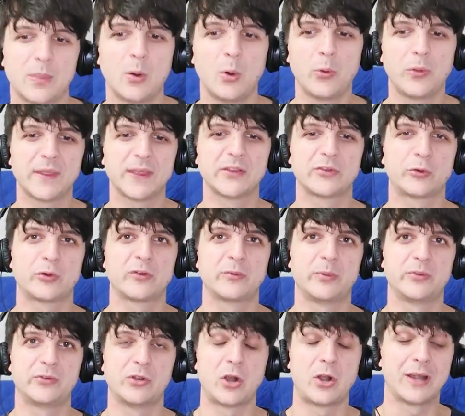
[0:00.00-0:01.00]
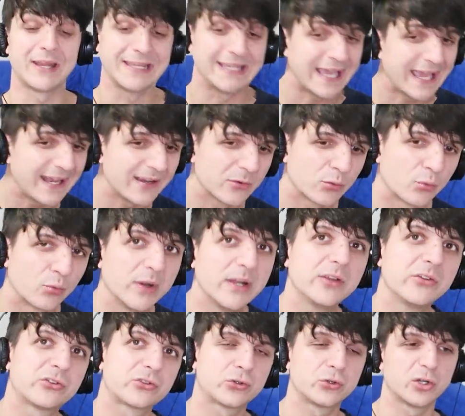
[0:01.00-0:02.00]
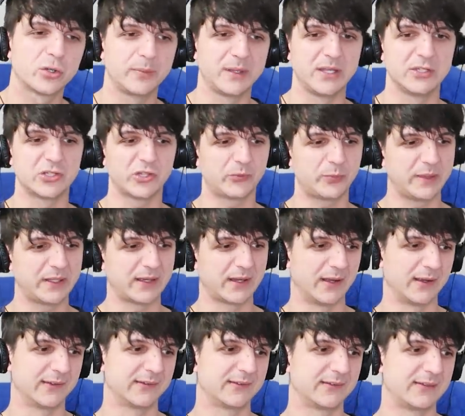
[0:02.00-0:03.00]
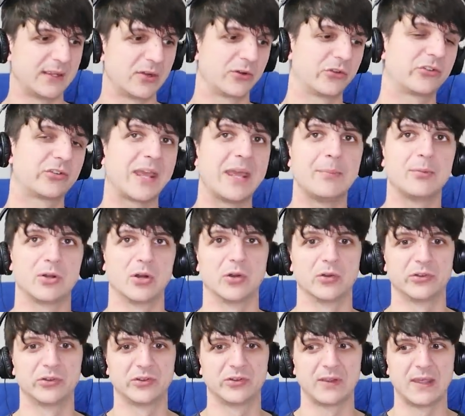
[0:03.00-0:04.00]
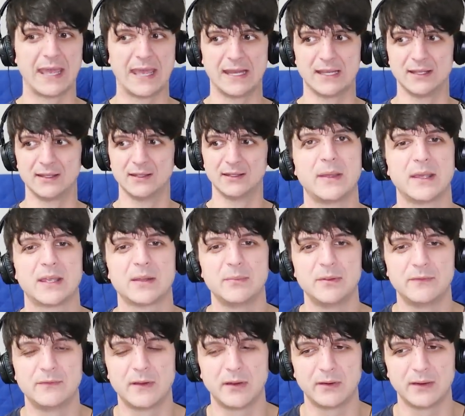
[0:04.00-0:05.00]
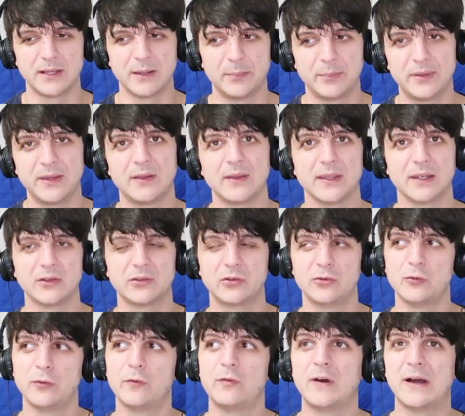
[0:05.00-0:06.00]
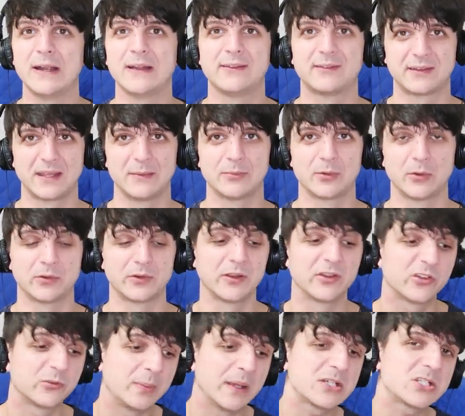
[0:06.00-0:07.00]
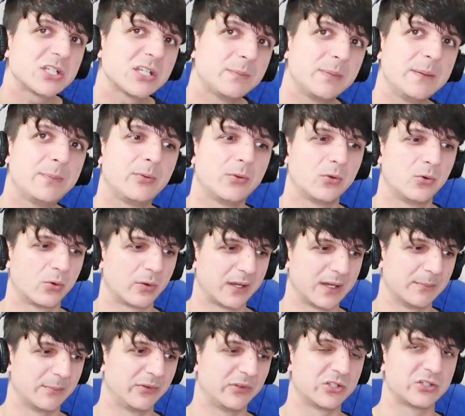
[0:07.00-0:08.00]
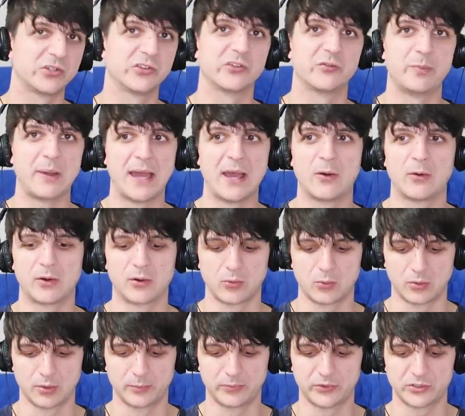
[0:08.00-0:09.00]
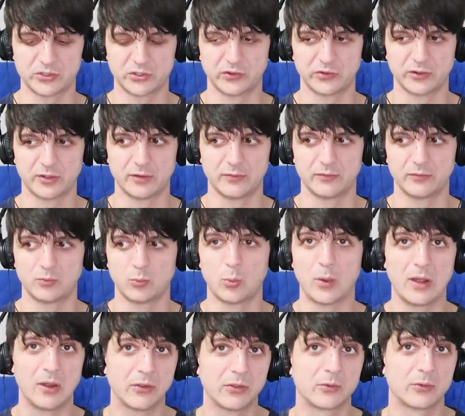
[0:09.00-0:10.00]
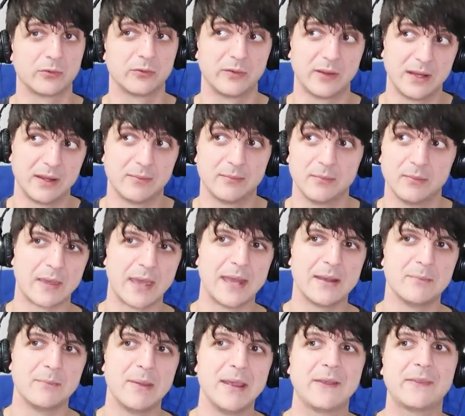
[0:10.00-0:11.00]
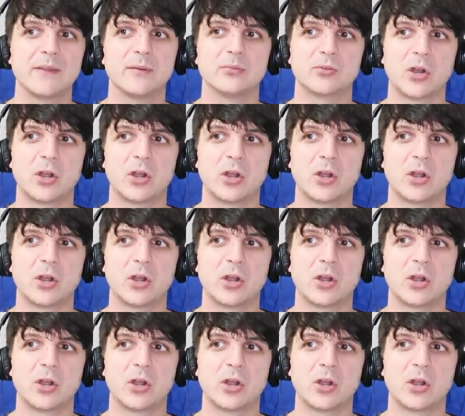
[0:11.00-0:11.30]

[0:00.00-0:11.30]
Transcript: The whole thing is sort of bizarre, yet rings true to me just because they're scapegoats. And it can be very appealing to find scapegoats, especially people who are in positions of power or in positions of wealth or fame, and make them